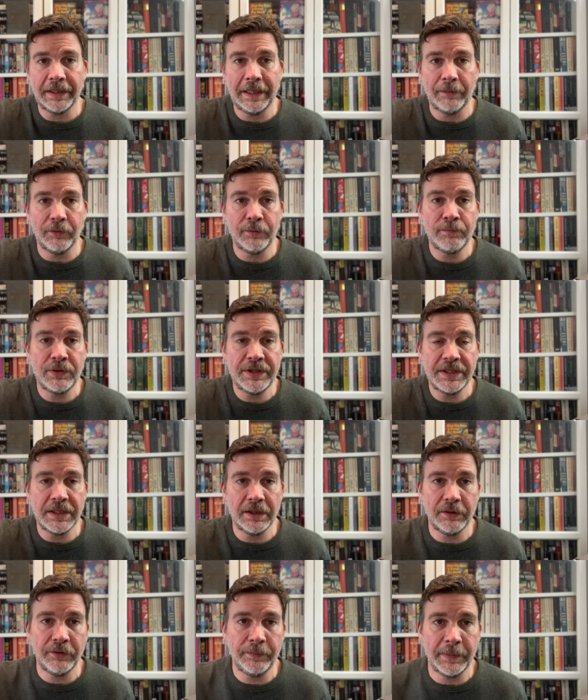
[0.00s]
That was Pretty
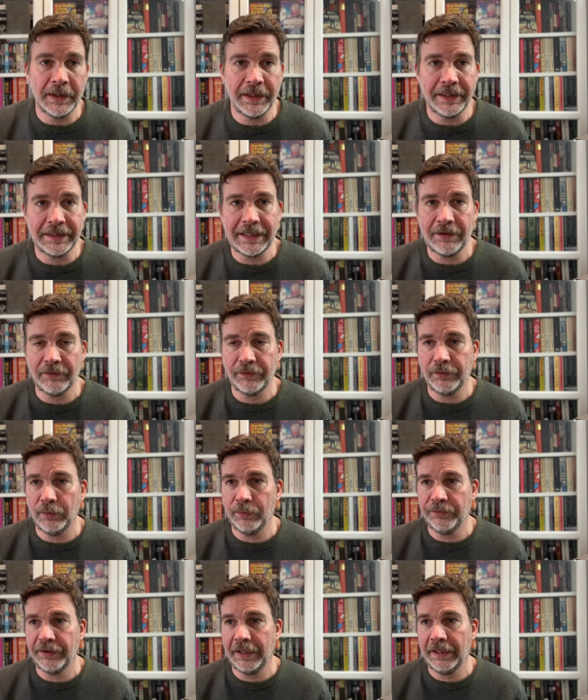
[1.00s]
Girls by Karin,
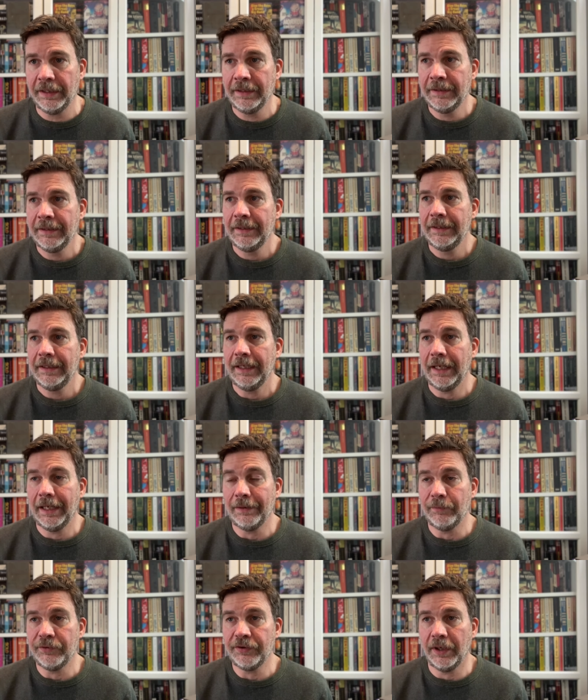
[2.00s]

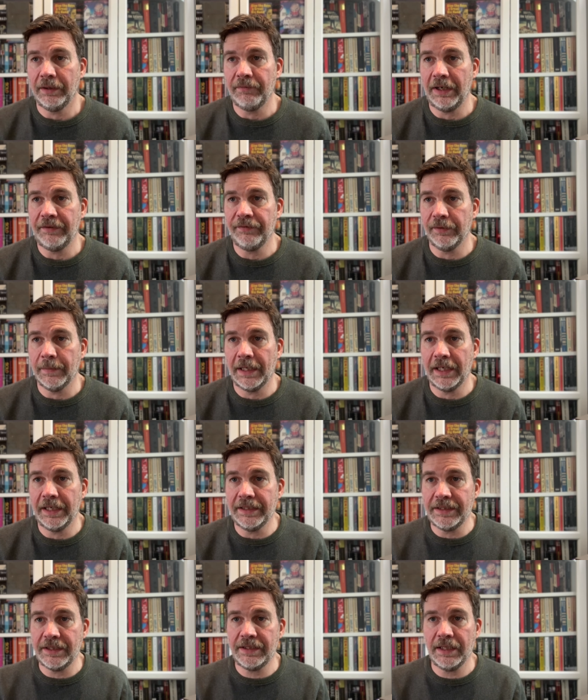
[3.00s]
which I read for my
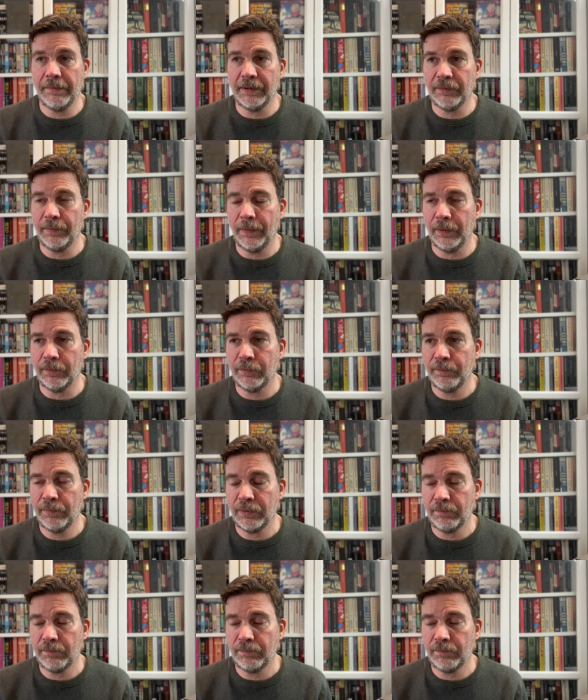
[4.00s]
Disturbing Books